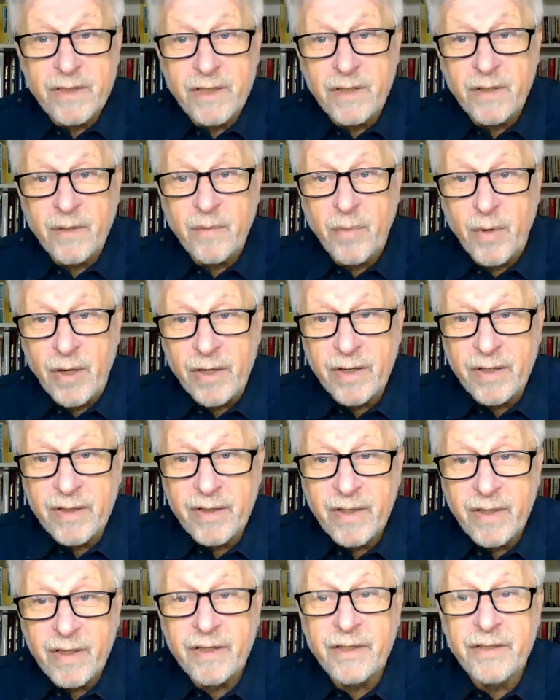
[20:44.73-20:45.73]
ingestion
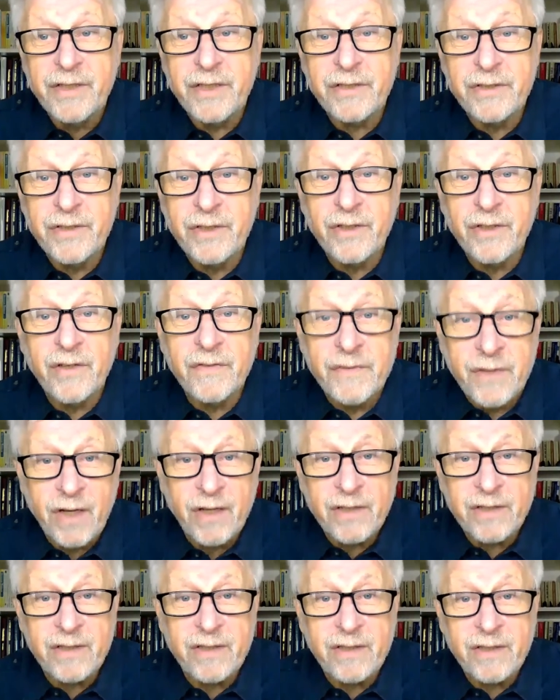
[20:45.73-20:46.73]
of toxins.
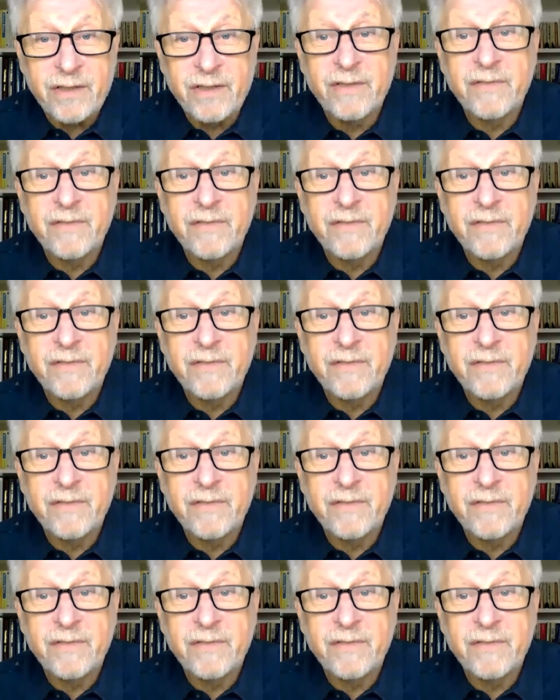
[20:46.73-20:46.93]
That's what.